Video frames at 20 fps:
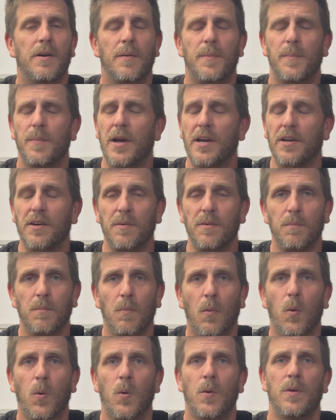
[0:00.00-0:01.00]
making
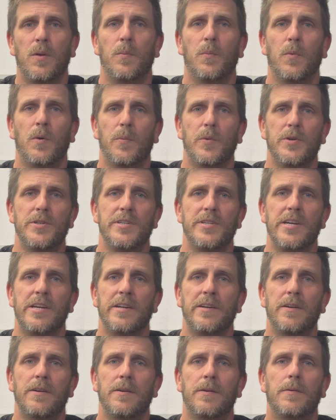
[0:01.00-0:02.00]
more than what was
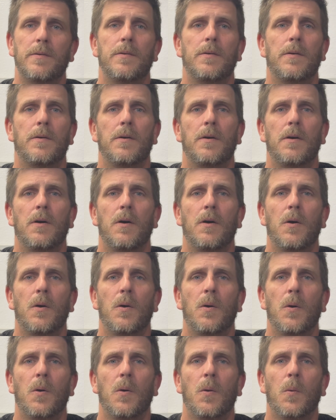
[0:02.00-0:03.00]
needed.
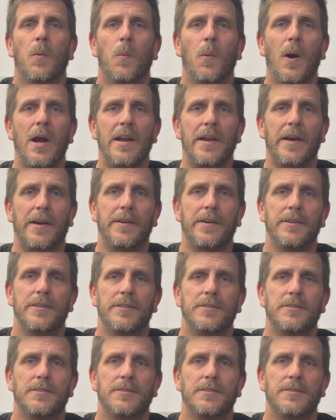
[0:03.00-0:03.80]
Waiting,